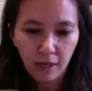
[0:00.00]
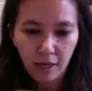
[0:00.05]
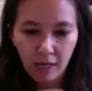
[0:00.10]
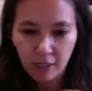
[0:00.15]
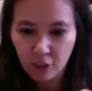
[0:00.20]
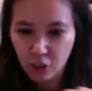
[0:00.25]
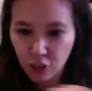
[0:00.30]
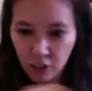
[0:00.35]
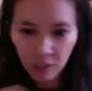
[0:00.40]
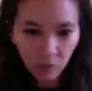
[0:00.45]

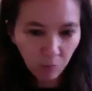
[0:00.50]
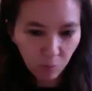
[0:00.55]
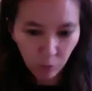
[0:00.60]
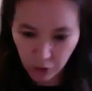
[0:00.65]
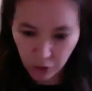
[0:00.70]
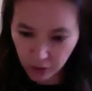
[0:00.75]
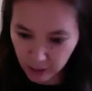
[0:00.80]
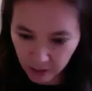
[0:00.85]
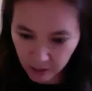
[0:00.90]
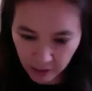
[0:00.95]
just a
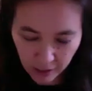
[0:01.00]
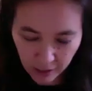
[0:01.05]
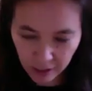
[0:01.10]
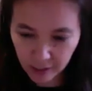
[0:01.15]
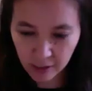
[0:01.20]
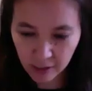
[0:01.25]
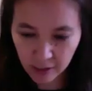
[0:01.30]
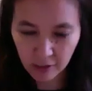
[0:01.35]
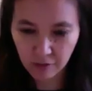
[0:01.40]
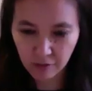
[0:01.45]
bulleted
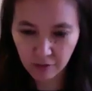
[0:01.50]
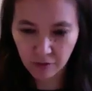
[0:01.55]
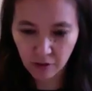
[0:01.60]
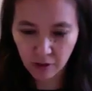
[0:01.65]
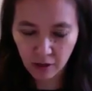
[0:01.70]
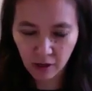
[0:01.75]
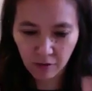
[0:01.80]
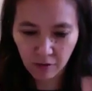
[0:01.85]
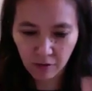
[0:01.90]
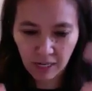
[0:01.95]
list of
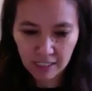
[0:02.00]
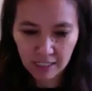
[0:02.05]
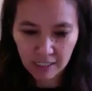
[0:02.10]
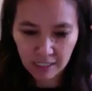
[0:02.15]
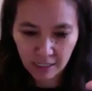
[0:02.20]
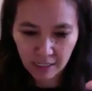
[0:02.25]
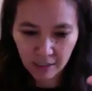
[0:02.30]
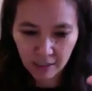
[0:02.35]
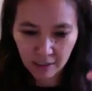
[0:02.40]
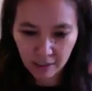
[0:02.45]

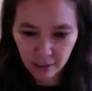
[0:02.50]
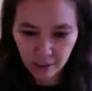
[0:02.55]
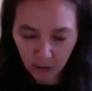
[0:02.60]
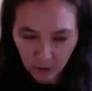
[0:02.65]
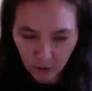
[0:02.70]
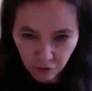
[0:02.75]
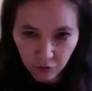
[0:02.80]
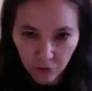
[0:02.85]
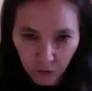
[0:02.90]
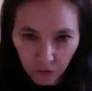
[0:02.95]
ideas that are
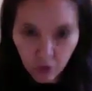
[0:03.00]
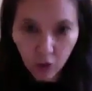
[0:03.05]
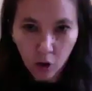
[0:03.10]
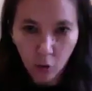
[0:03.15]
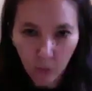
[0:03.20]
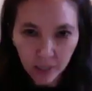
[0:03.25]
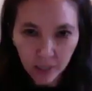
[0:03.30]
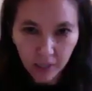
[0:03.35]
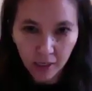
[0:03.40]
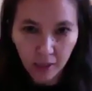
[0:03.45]

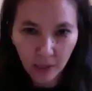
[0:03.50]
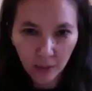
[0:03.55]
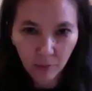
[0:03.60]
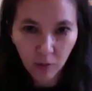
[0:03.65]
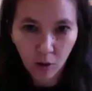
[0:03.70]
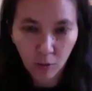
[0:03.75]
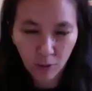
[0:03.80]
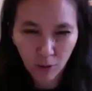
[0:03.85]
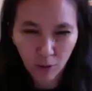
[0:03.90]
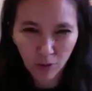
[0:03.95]
flowing in the
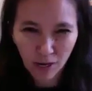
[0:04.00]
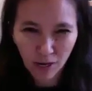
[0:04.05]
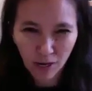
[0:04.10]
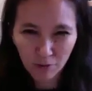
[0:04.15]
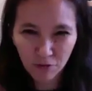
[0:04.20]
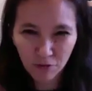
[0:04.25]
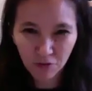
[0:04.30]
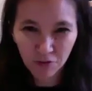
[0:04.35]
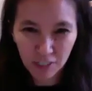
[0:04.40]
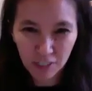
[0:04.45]
moment when I'm
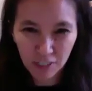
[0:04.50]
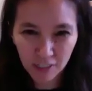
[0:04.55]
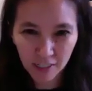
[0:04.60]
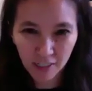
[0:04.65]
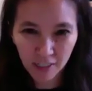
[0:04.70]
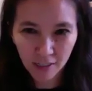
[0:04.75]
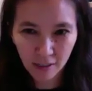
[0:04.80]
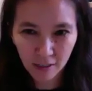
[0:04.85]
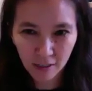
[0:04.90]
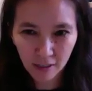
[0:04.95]

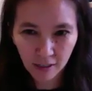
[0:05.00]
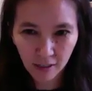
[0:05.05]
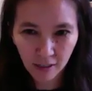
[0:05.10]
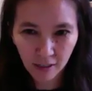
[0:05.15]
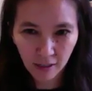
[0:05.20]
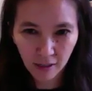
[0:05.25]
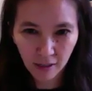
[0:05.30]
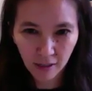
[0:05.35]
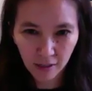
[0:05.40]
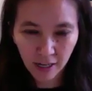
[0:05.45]
feeling
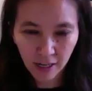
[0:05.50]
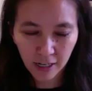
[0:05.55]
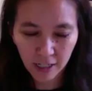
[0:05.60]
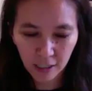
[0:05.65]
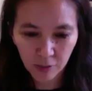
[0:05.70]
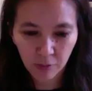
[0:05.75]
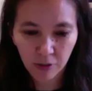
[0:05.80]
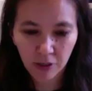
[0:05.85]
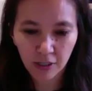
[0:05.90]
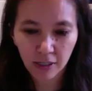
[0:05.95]
that
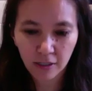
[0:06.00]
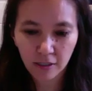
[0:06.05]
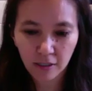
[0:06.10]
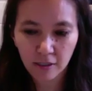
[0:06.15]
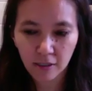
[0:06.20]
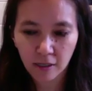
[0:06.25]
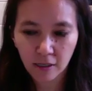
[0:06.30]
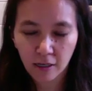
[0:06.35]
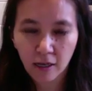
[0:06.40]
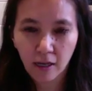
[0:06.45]
experience.
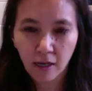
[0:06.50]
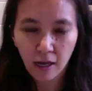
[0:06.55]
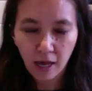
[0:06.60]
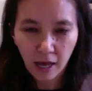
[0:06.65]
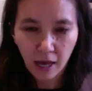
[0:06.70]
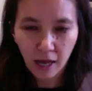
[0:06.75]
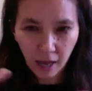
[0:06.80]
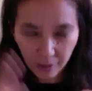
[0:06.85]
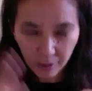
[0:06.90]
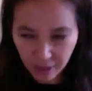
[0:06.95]

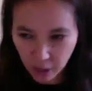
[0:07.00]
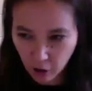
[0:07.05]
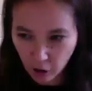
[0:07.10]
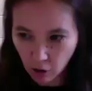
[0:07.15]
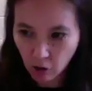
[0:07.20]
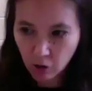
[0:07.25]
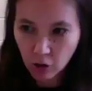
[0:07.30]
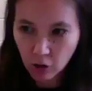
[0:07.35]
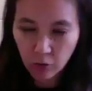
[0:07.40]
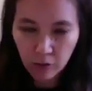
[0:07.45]
And they
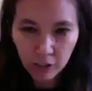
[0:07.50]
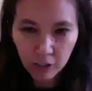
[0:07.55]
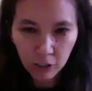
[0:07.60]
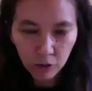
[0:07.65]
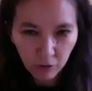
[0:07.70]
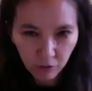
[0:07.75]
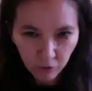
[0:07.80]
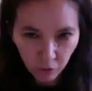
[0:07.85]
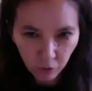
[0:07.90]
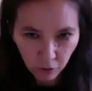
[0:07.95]
all go
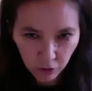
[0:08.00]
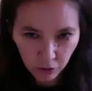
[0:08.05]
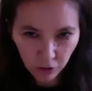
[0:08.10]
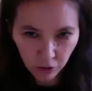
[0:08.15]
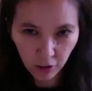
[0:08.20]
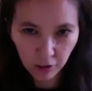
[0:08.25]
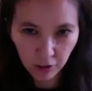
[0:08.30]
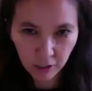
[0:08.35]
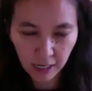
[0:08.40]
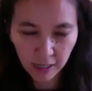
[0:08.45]
into a folder
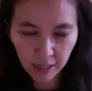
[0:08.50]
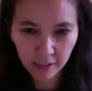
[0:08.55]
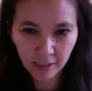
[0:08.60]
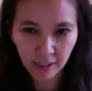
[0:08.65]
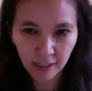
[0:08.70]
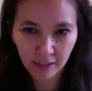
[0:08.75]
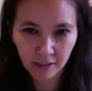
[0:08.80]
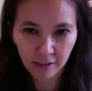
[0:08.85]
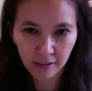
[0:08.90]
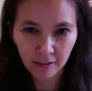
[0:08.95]
called
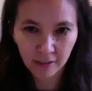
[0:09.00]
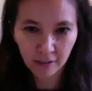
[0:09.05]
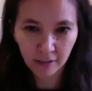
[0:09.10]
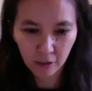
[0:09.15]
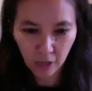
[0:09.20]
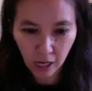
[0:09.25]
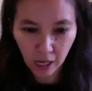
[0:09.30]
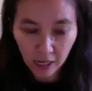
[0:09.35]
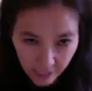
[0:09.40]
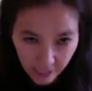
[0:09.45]

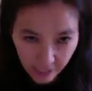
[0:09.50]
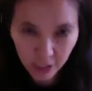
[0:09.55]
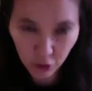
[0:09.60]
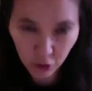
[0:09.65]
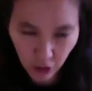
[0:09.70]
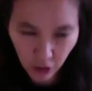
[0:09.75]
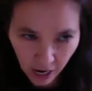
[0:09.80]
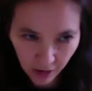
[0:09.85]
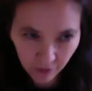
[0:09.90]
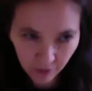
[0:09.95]
essay
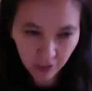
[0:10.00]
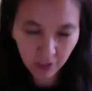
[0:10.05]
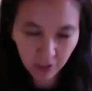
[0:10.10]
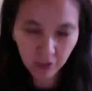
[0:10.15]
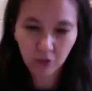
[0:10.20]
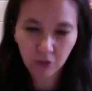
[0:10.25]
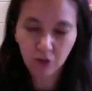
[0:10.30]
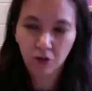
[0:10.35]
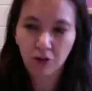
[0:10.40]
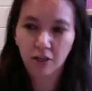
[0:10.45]

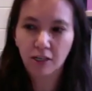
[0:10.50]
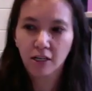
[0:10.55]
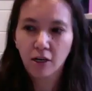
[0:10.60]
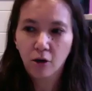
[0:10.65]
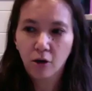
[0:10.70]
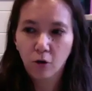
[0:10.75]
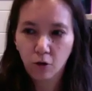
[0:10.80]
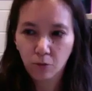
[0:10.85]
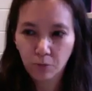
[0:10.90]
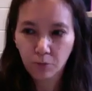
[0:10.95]
drafts,
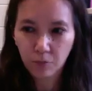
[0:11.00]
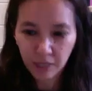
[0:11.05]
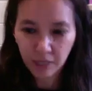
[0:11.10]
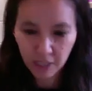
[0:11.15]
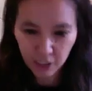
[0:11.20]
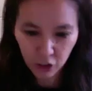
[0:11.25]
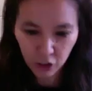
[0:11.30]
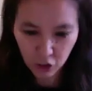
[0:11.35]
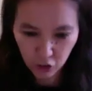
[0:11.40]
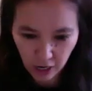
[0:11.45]
or
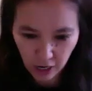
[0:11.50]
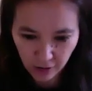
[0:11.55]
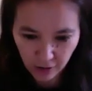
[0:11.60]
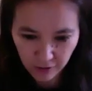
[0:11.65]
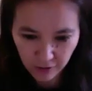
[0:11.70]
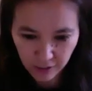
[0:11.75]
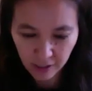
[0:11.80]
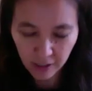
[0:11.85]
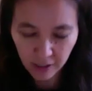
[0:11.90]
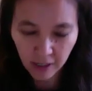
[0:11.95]
pitch
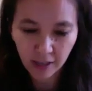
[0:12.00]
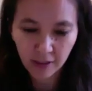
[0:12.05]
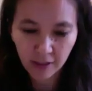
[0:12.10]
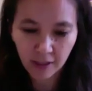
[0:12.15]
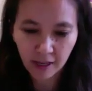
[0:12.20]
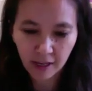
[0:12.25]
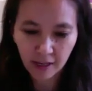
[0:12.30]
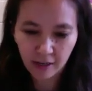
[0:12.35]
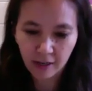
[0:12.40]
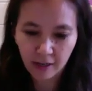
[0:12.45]
drafts. And
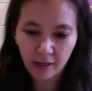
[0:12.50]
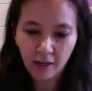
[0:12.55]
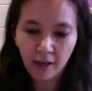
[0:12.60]
then